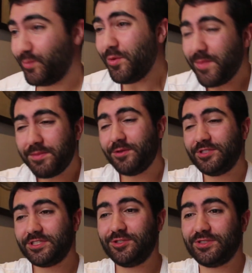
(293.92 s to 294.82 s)
well, maybe I'll
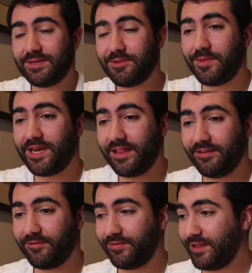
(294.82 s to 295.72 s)
just use some of the money
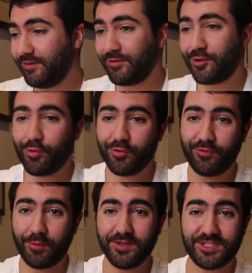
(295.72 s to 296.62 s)
that I've accrued
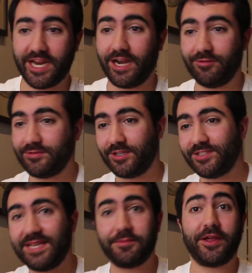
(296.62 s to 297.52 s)
from the channel
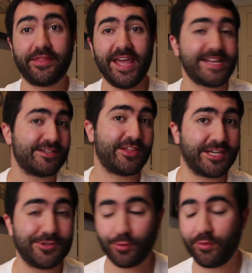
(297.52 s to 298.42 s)
on something like that, so they
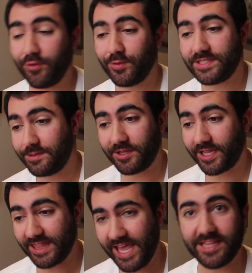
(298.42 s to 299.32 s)
can do a review on something
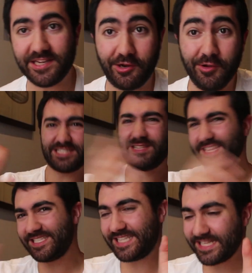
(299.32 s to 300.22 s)
like that, you know.
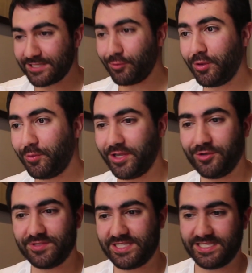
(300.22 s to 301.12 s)
That's all I want to
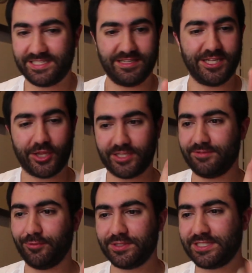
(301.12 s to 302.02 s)
use this, you know, this
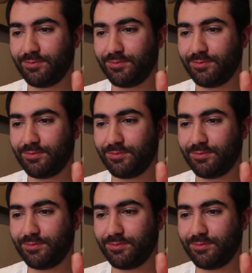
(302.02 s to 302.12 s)
very